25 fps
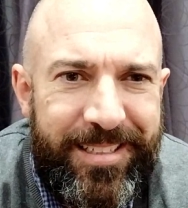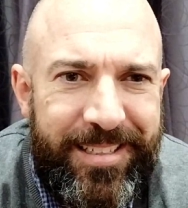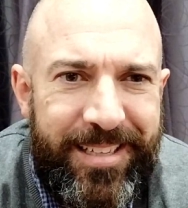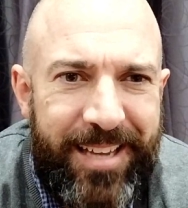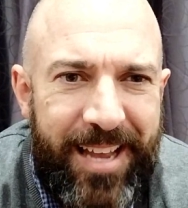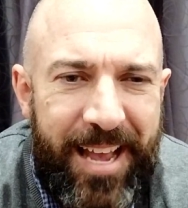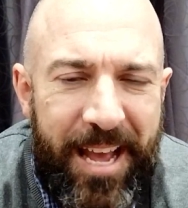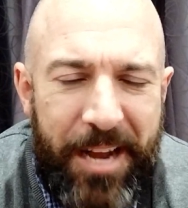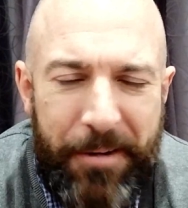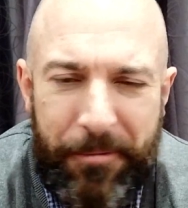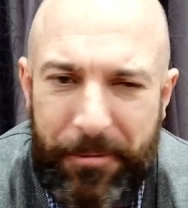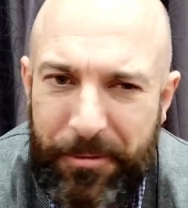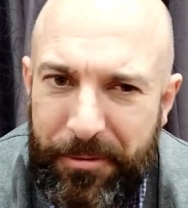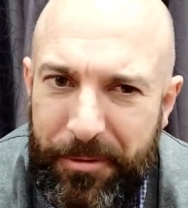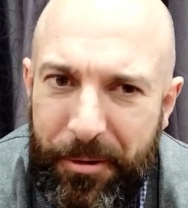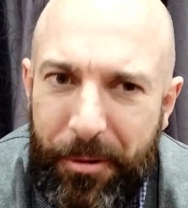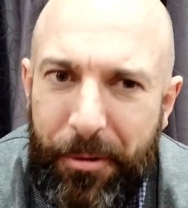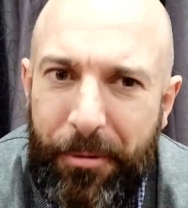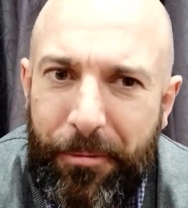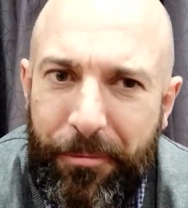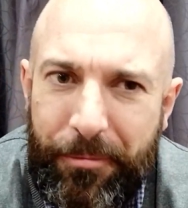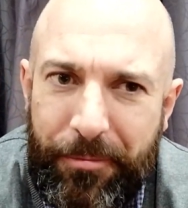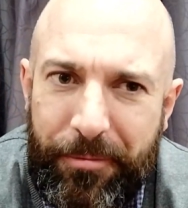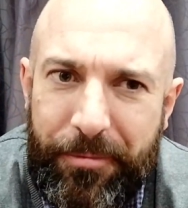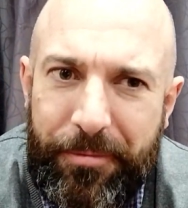how to
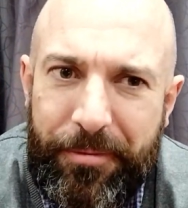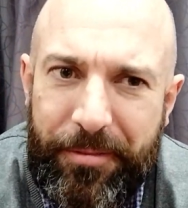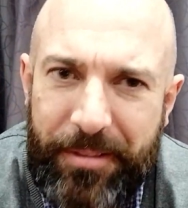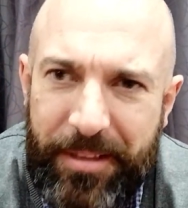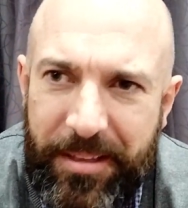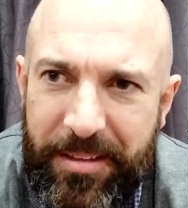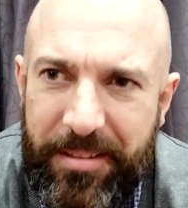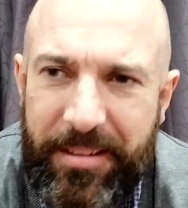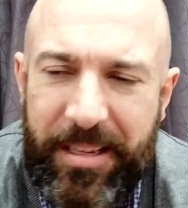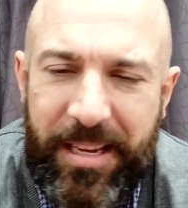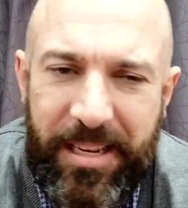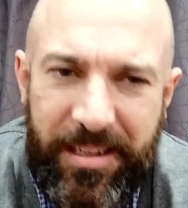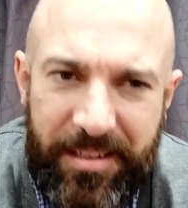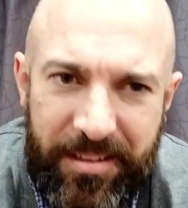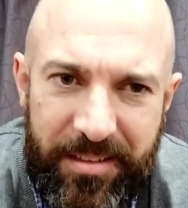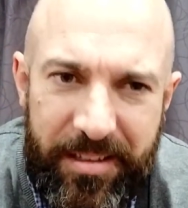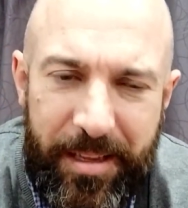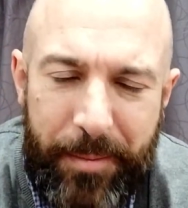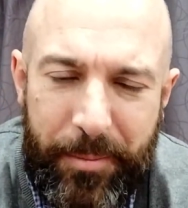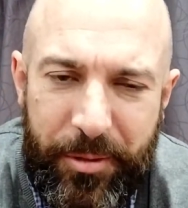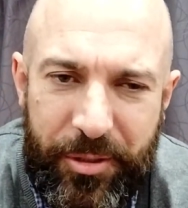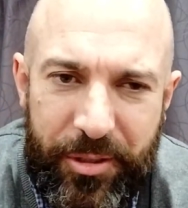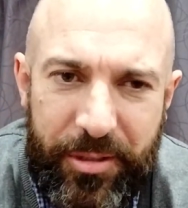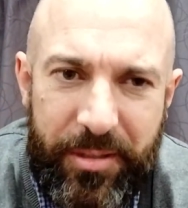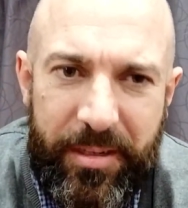resolve this
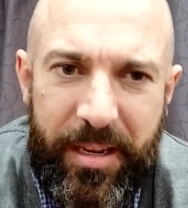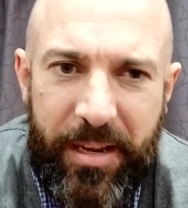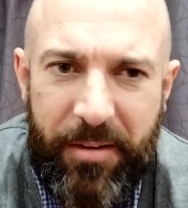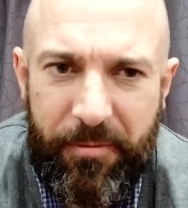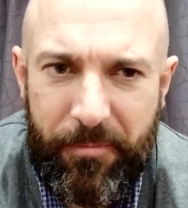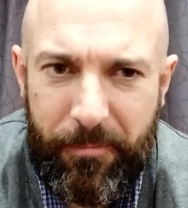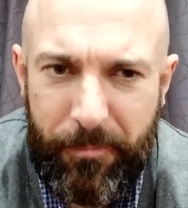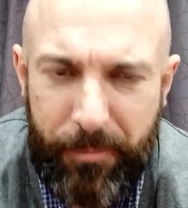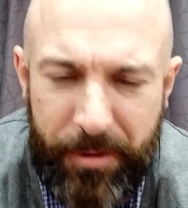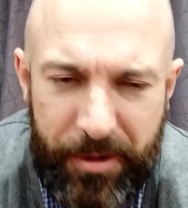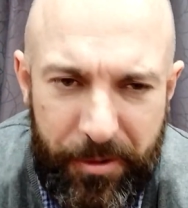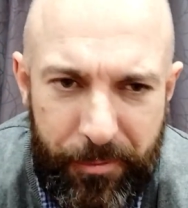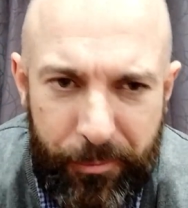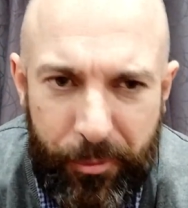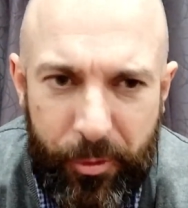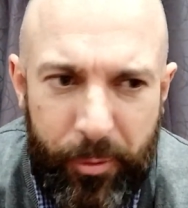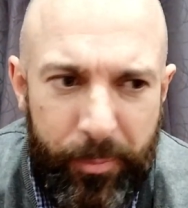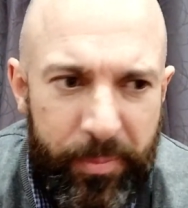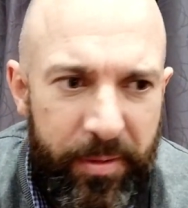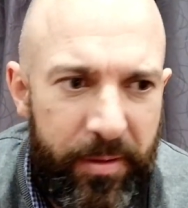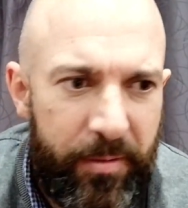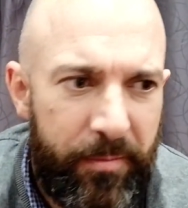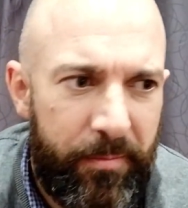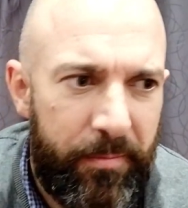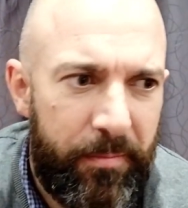interception and regroup
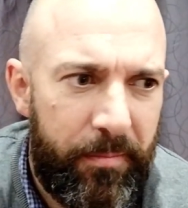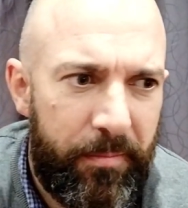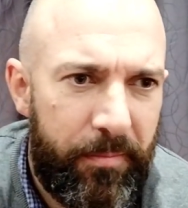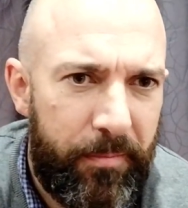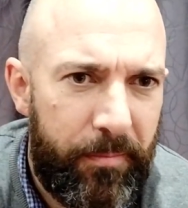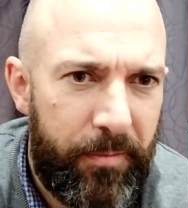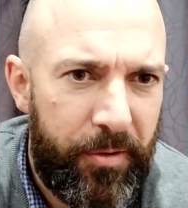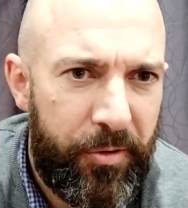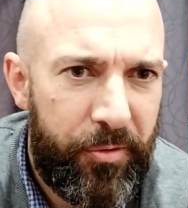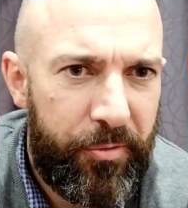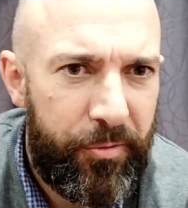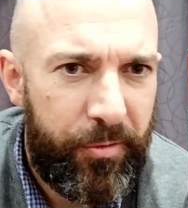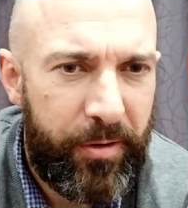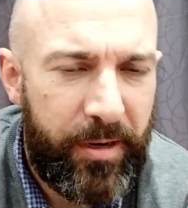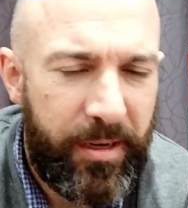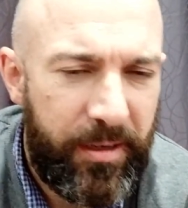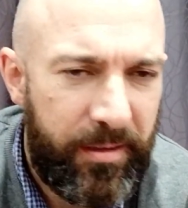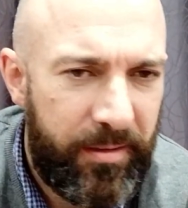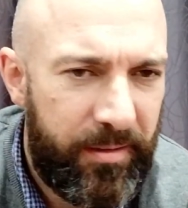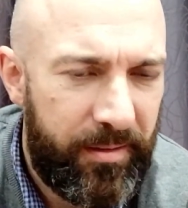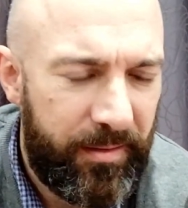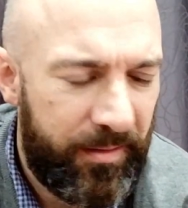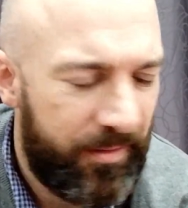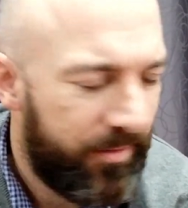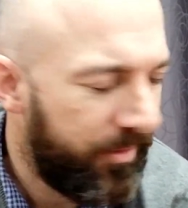and
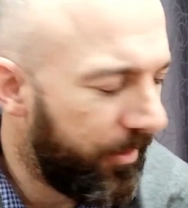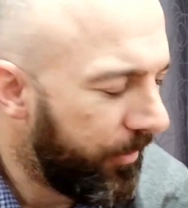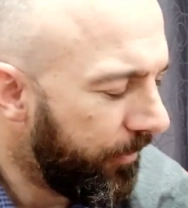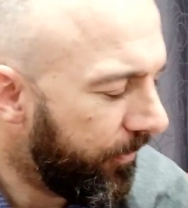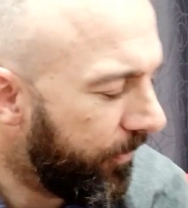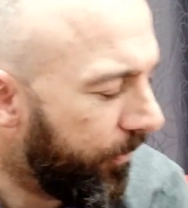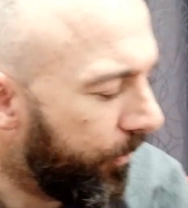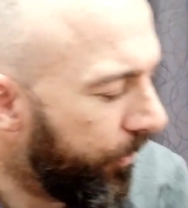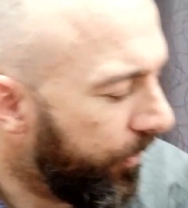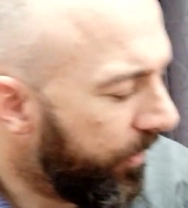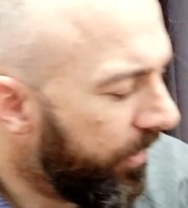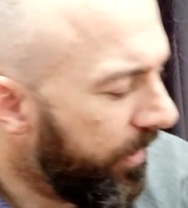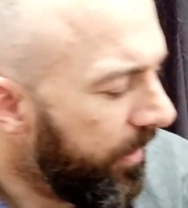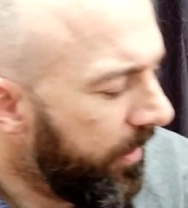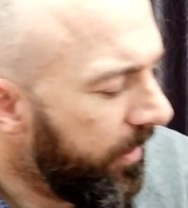retreat and so forth.